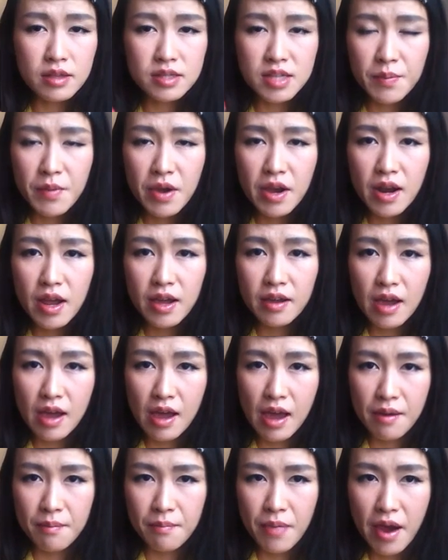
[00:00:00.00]
And somewhere like
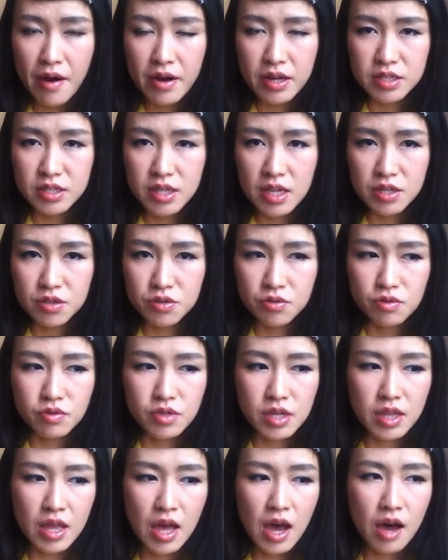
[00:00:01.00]
Bare
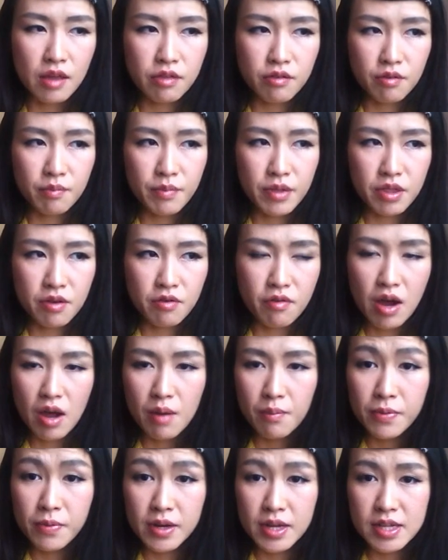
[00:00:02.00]
Essentials and other mineral
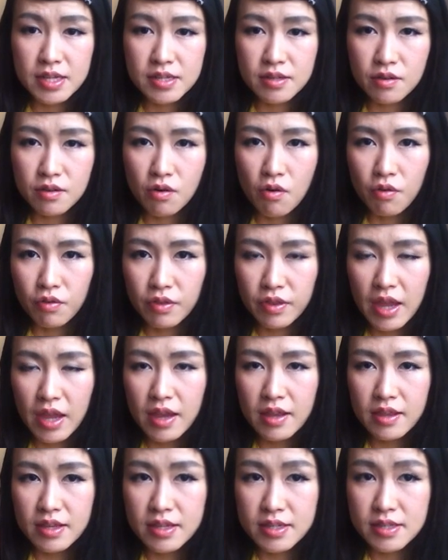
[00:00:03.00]
companies
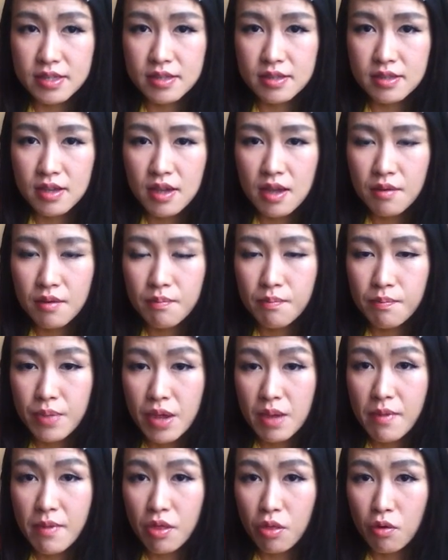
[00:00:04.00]
contain this
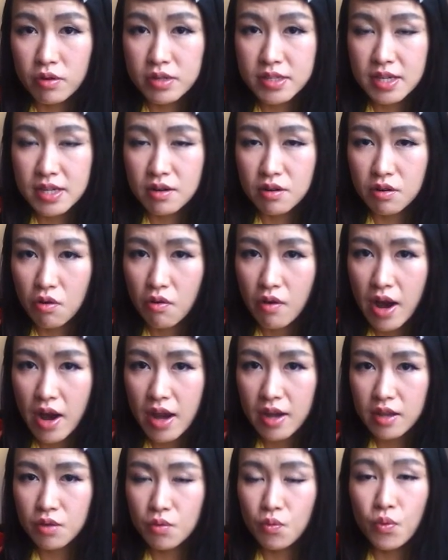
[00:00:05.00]

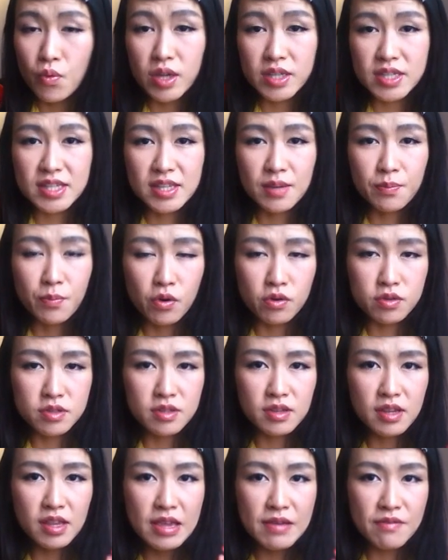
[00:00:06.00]
B-methoxychloride, which is supposed
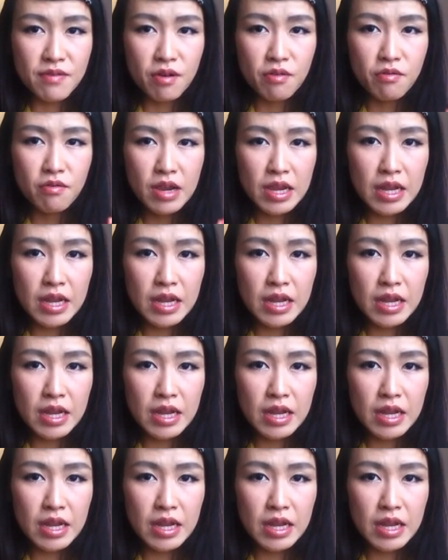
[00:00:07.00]
to give a